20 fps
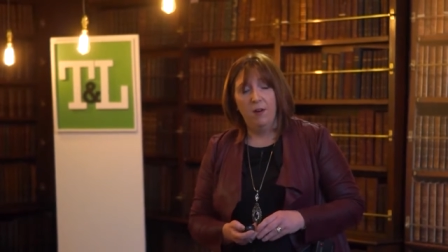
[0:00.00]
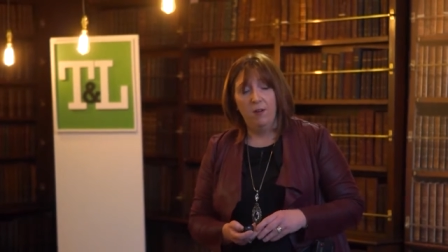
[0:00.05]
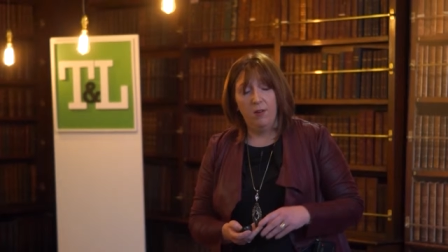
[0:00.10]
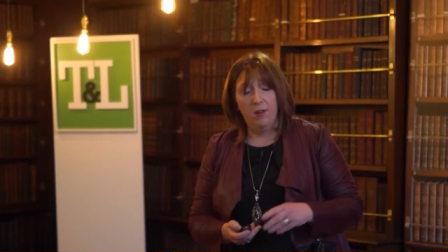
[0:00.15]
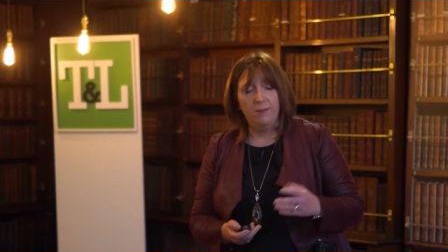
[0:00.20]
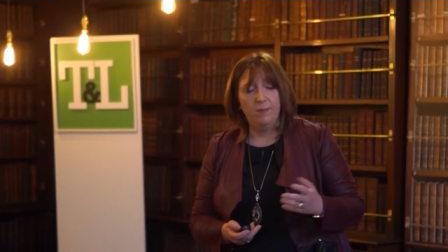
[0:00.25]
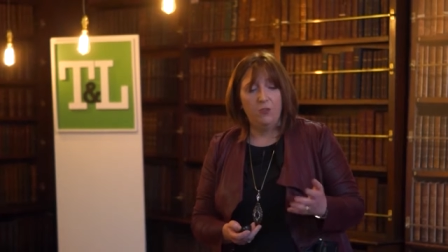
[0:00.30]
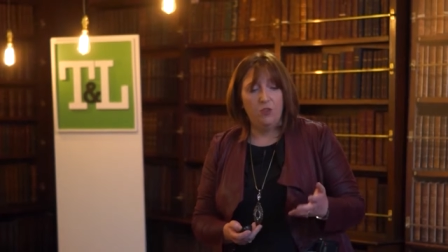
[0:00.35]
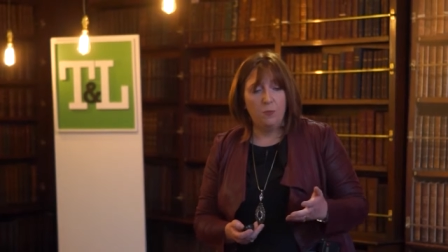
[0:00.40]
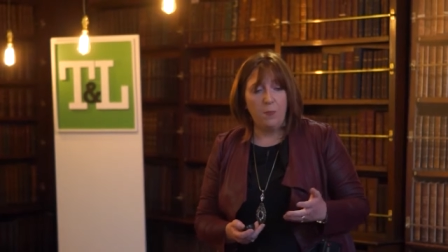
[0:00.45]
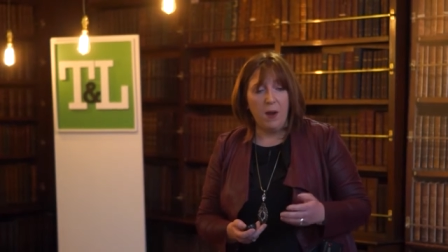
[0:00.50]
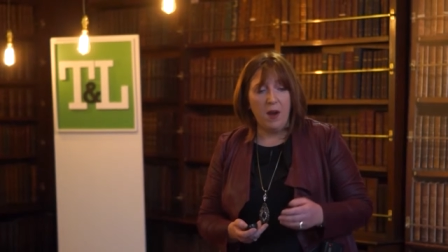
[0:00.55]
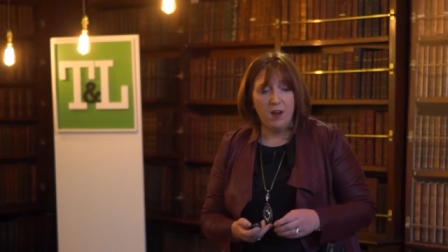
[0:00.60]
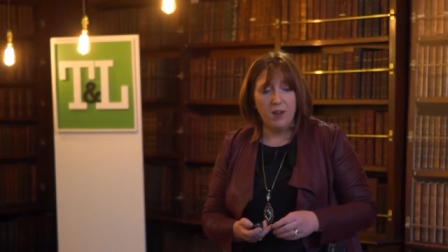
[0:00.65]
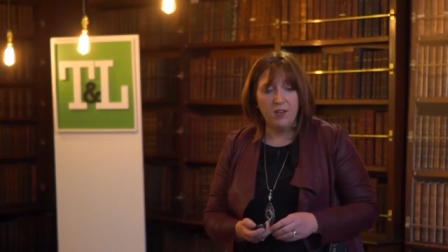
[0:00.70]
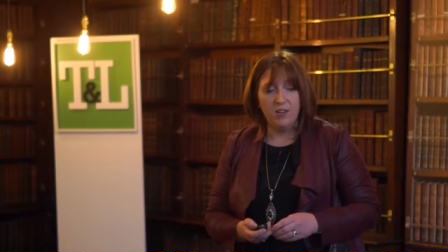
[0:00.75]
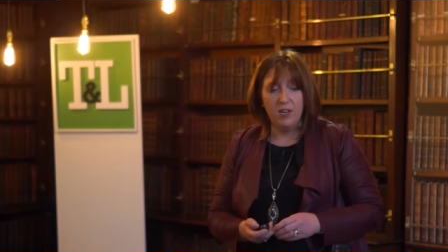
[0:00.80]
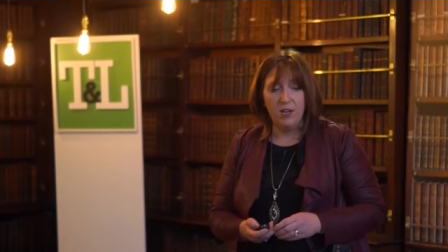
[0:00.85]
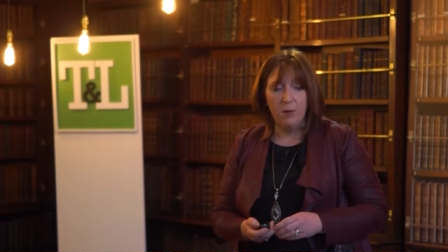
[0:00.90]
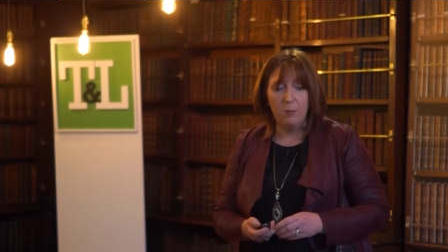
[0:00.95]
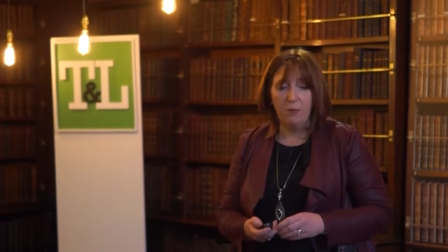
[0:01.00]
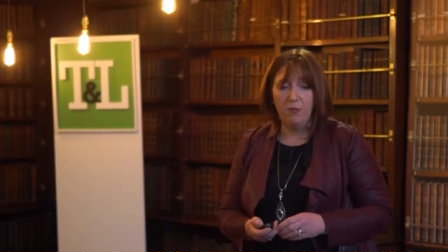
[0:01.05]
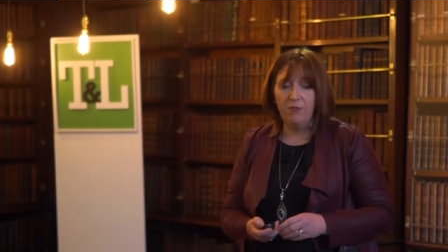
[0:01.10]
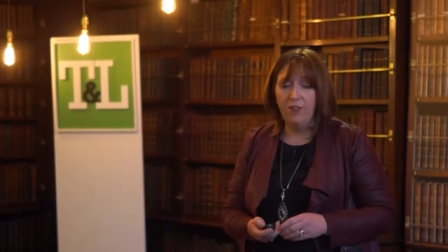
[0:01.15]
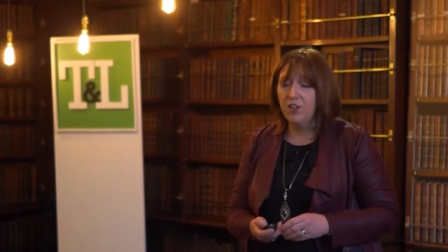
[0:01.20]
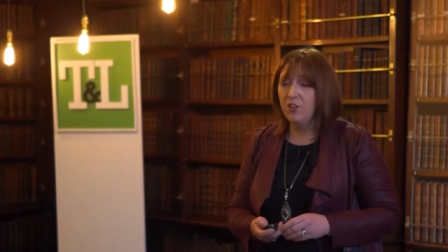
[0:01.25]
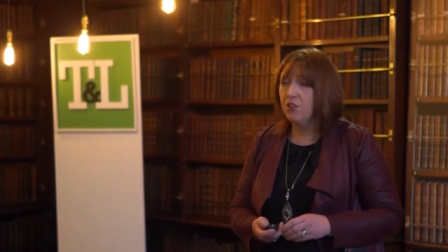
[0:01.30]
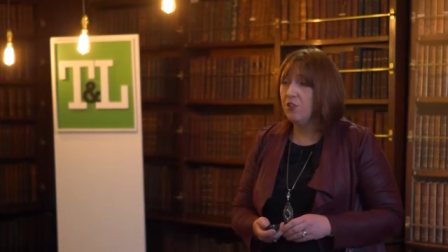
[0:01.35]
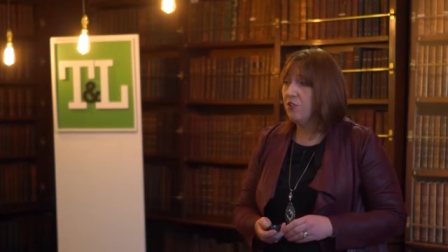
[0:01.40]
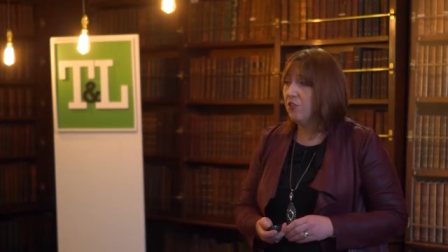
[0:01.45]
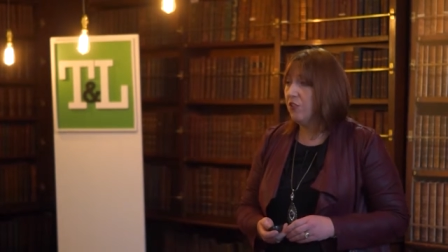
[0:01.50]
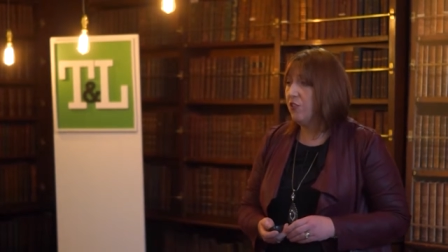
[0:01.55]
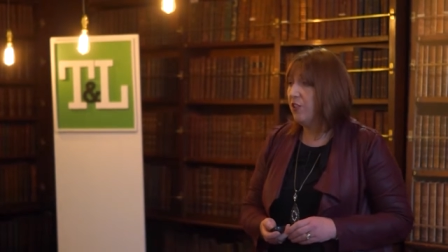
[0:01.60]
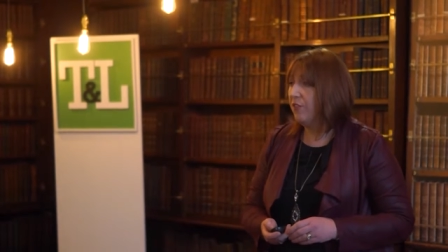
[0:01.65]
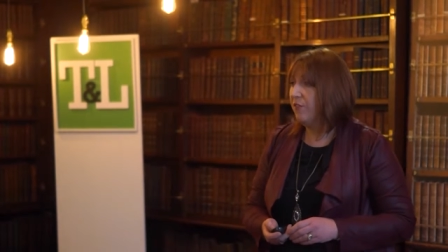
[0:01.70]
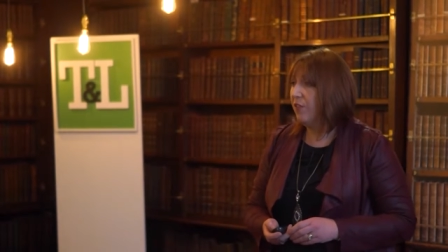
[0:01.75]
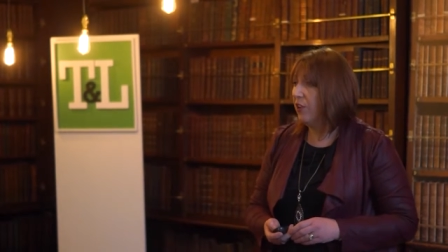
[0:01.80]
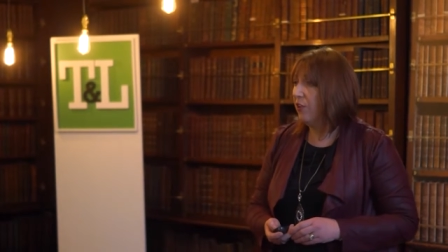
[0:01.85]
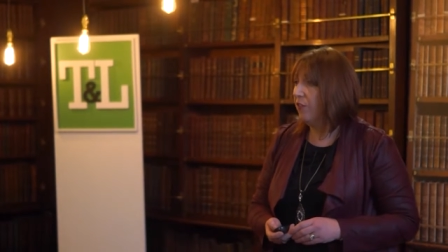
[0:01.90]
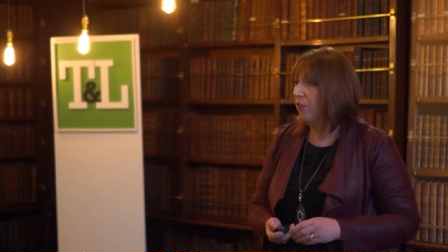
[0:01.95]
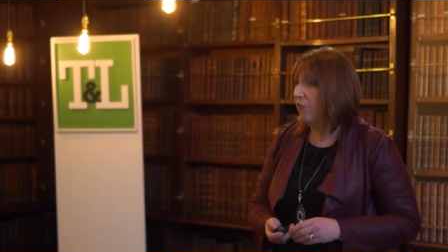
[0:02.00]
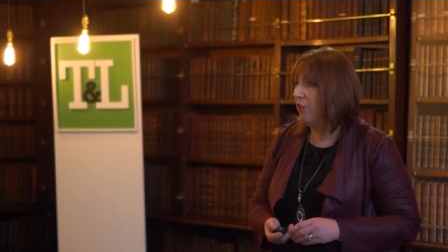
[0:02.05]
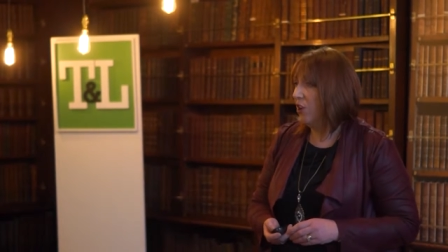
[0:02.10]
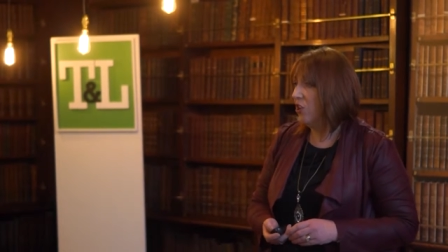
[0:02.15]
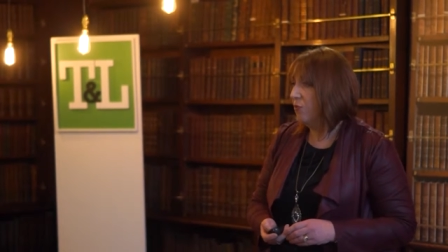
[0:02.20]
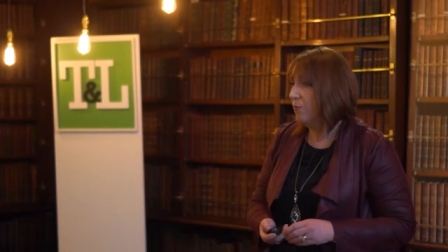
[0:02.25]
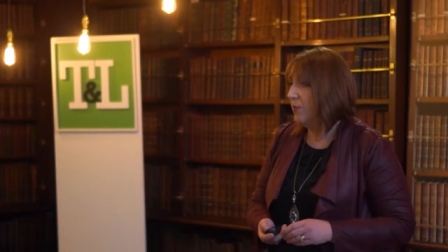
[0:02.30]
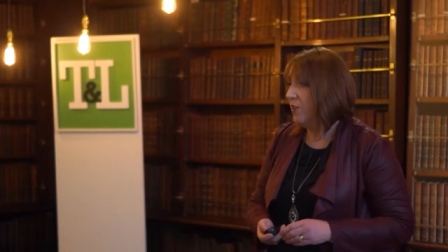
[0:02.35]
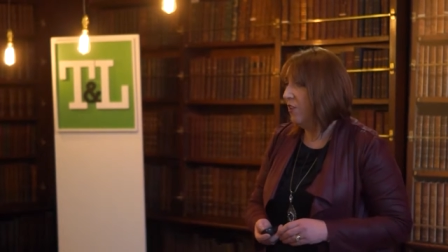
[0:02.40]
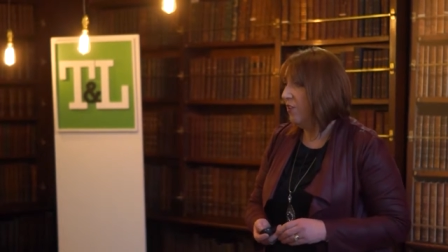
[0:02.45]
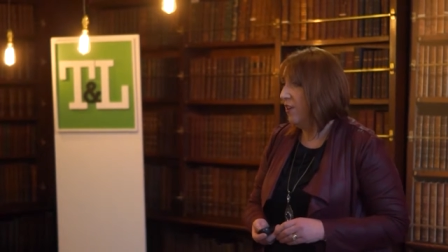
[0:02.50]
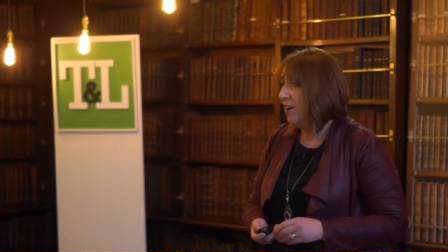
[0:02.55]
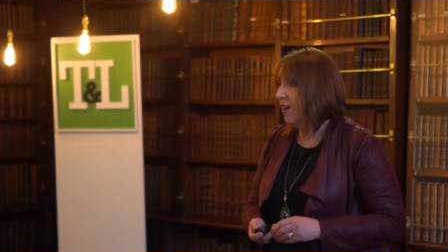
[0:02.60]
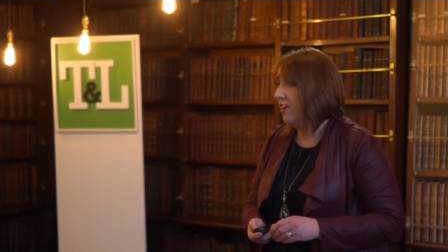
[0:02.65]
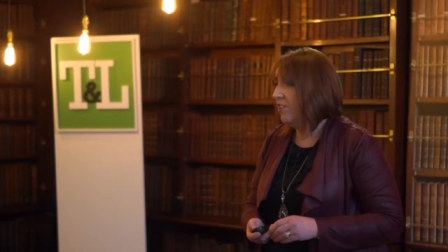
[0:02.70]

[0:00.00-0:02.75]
or took part in a professional certificate for entrepreneurial